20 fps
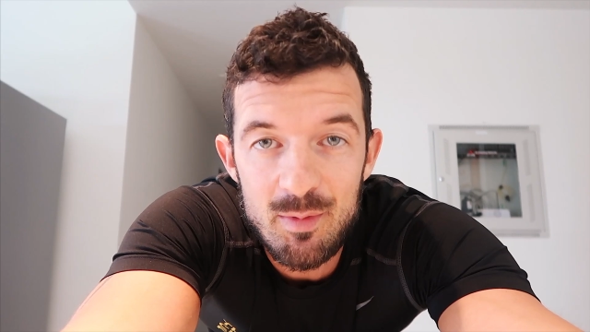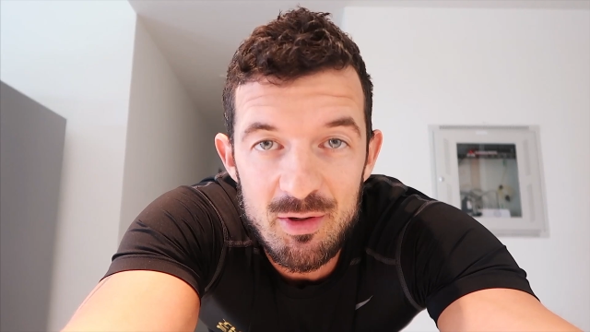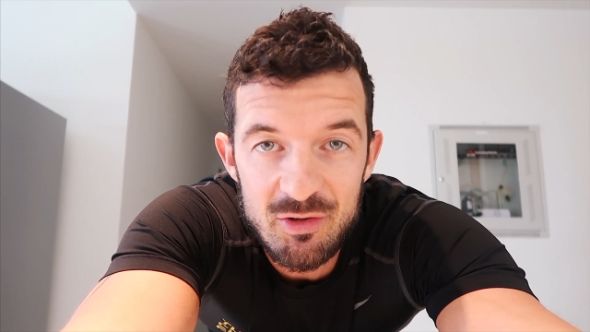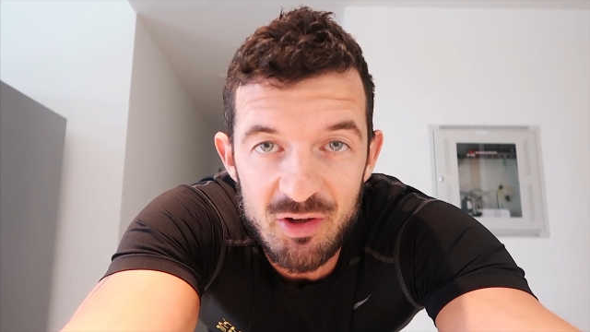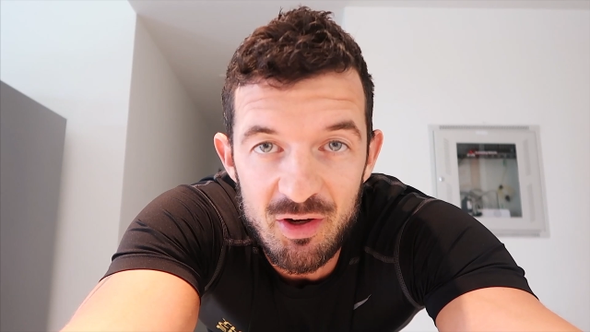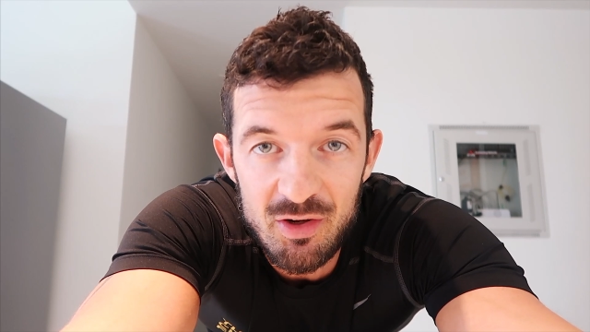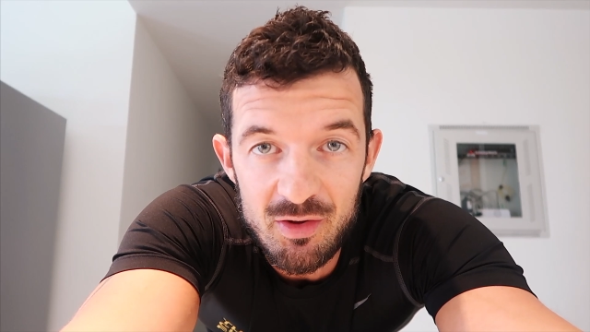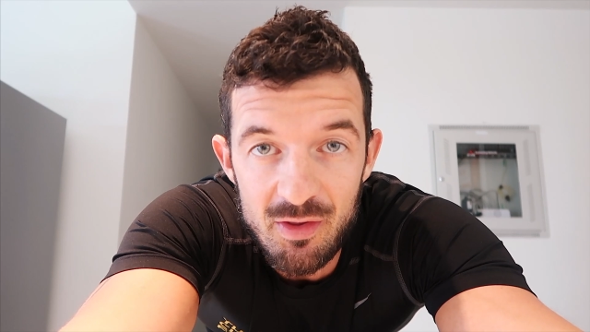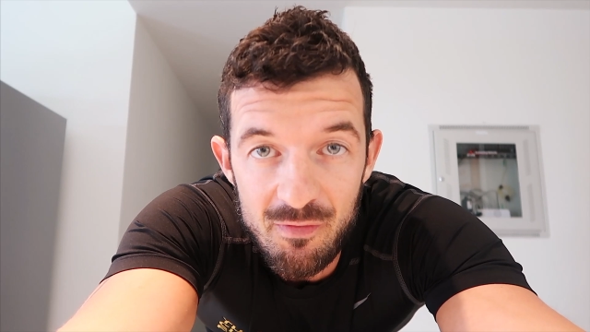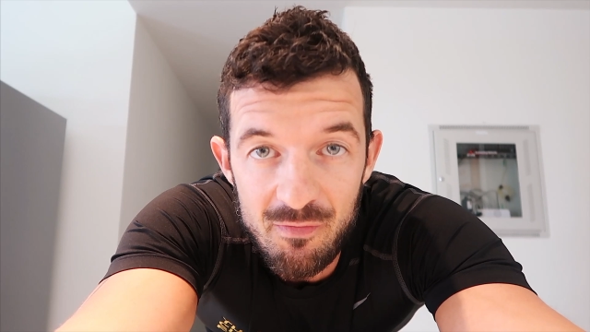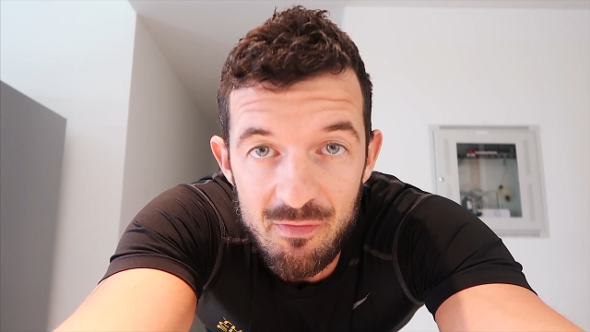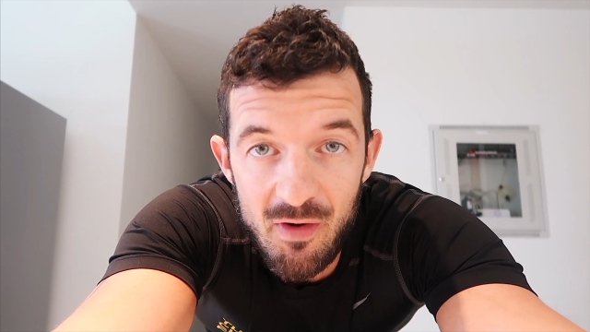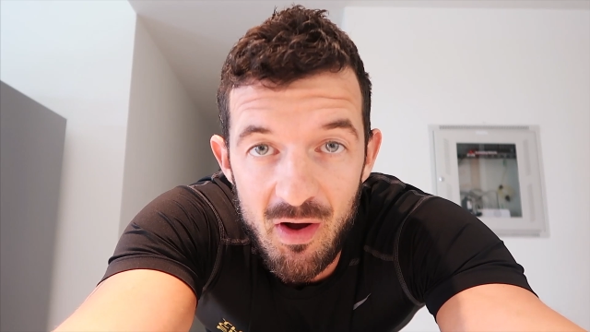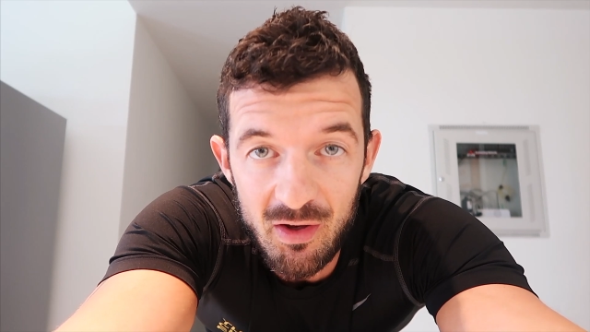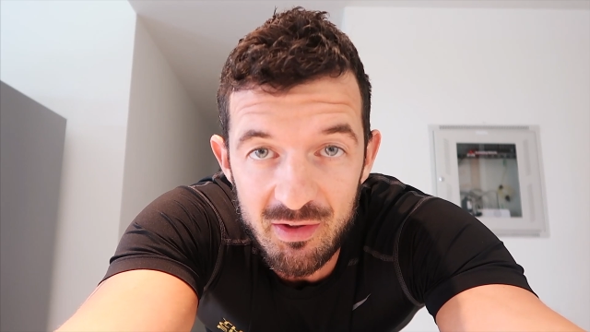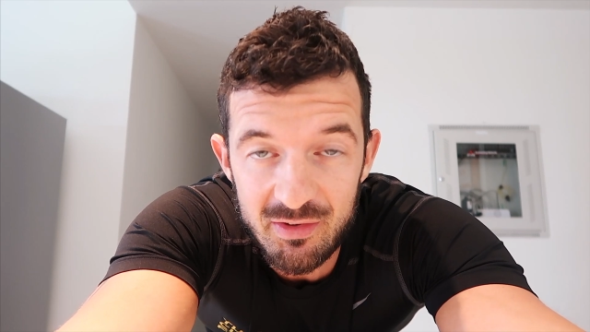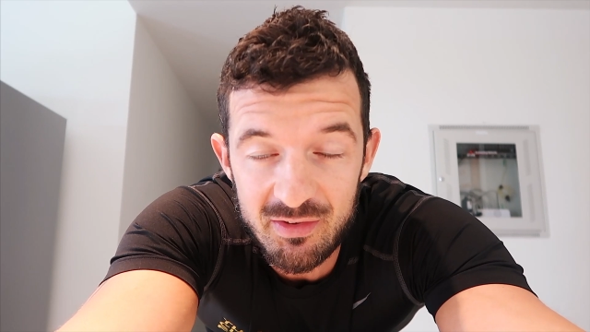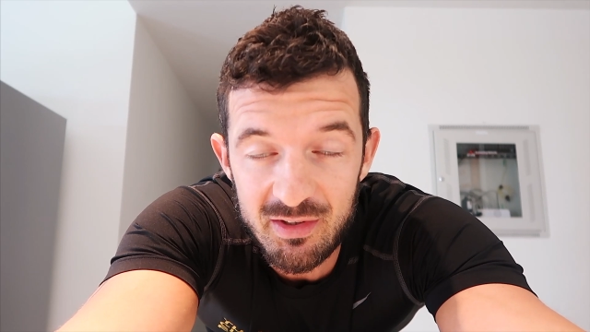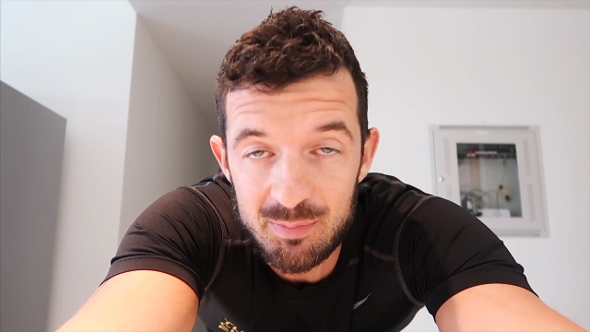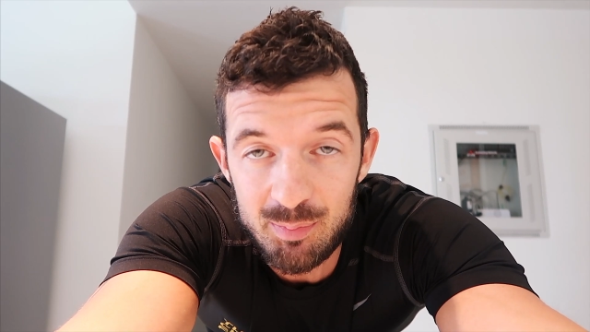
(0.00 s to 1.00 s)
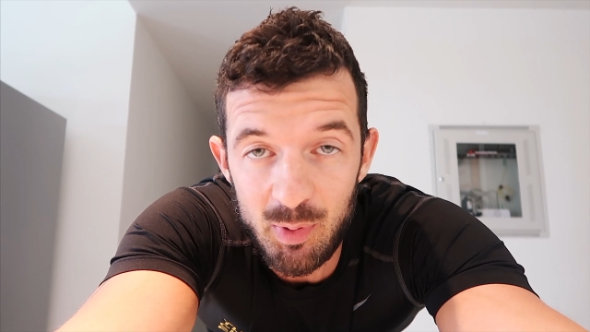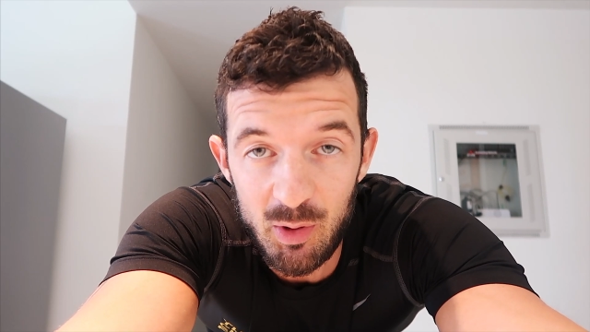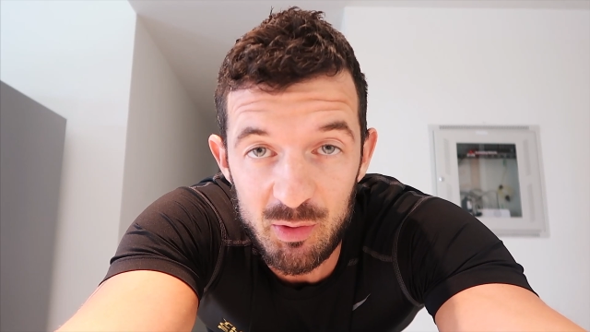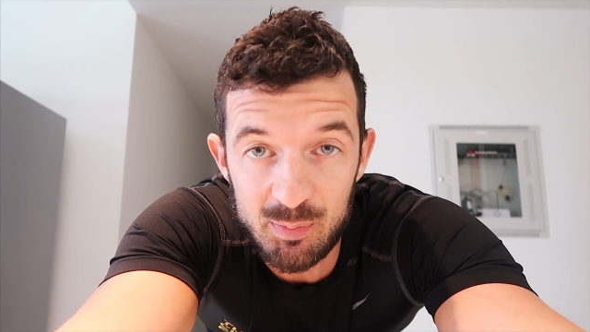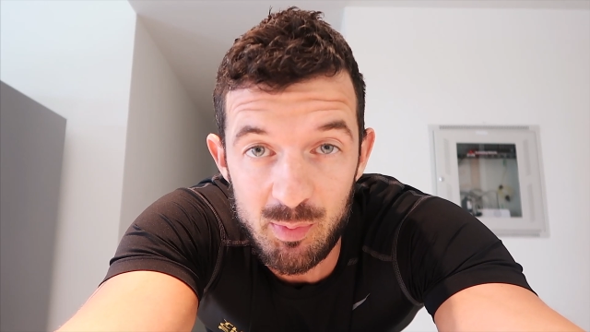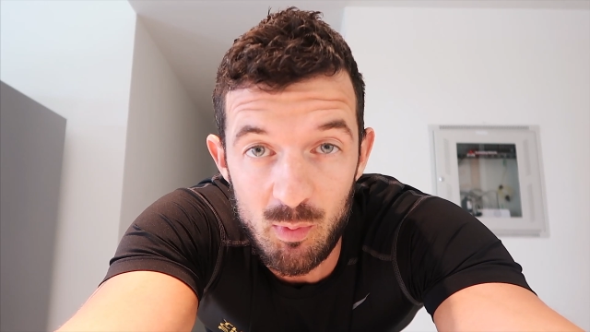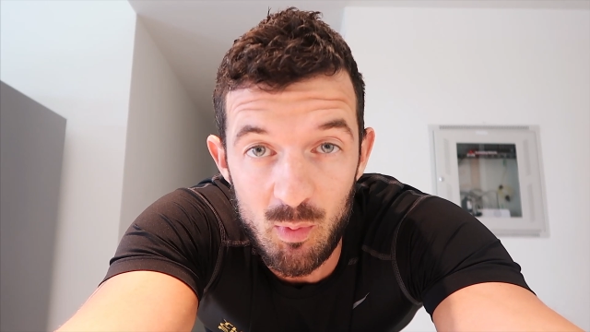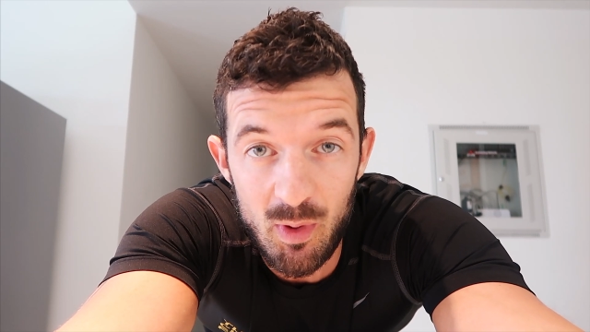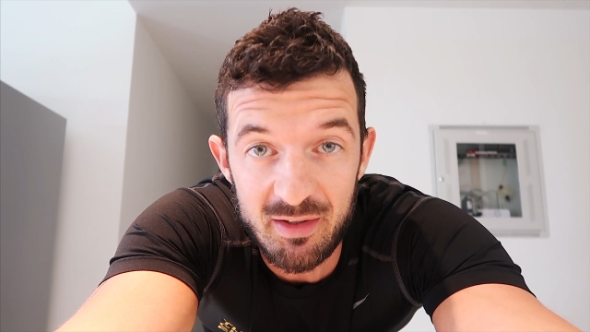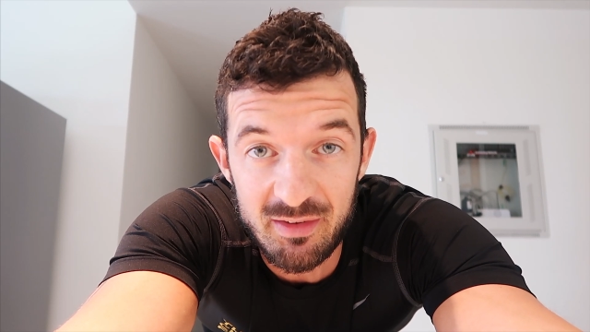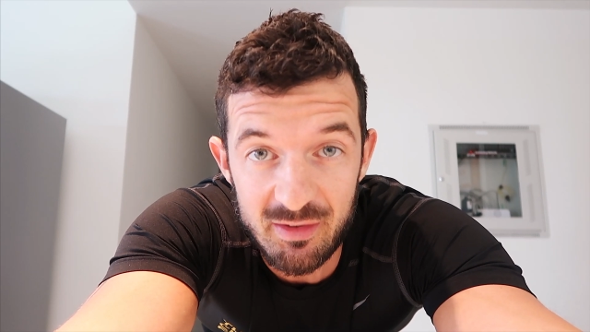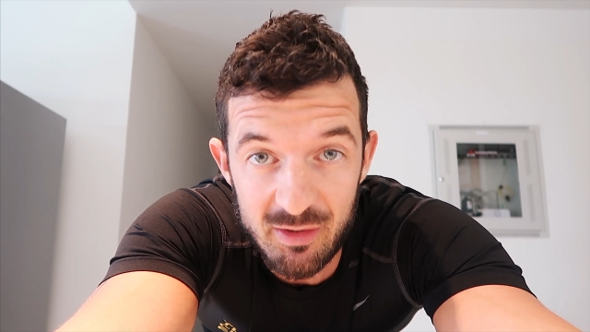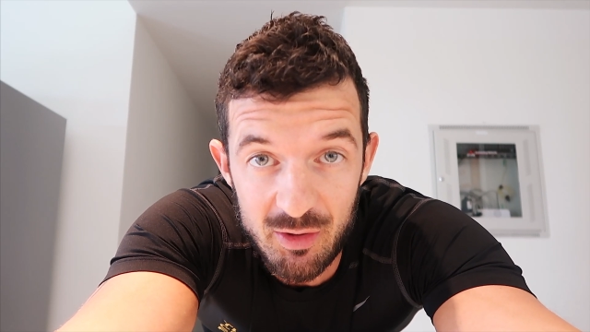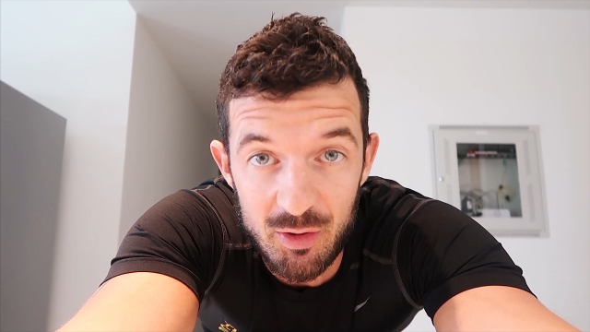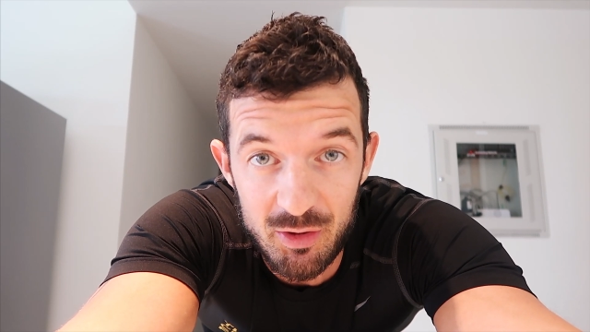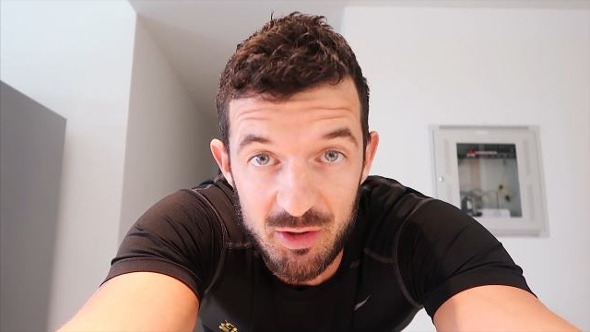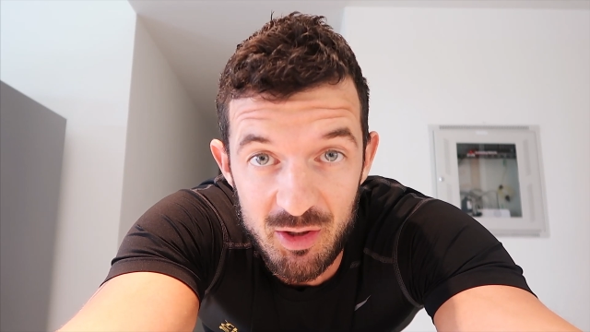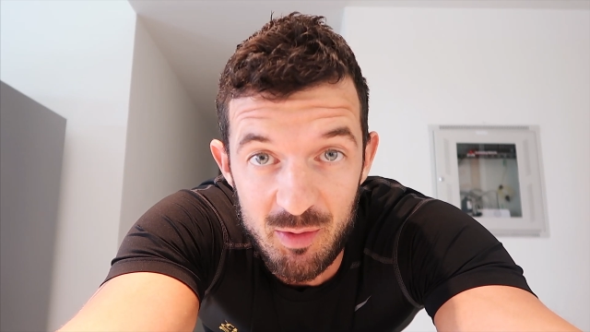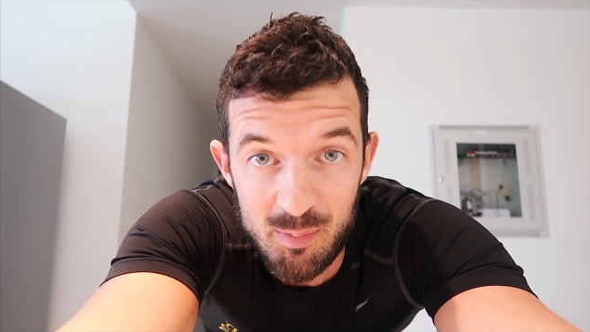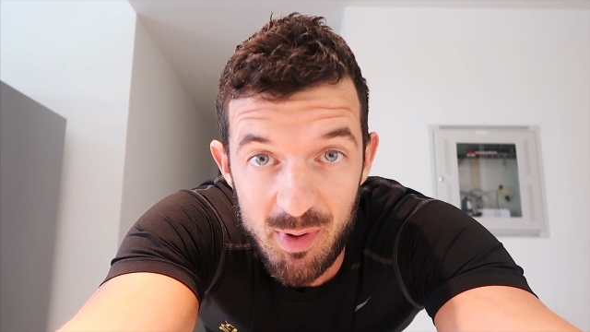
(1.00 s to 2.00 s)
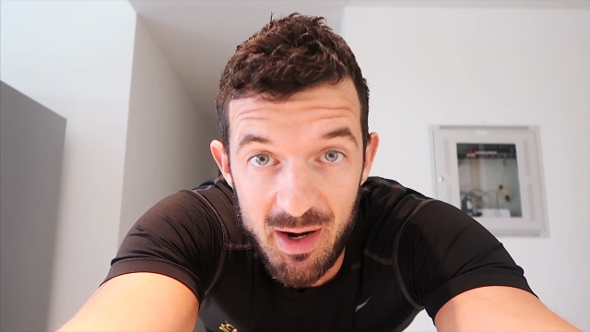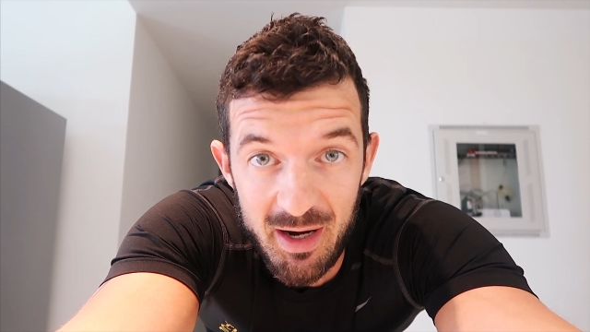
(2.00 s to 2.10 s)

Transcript: let me show you the fastest possible way to cook your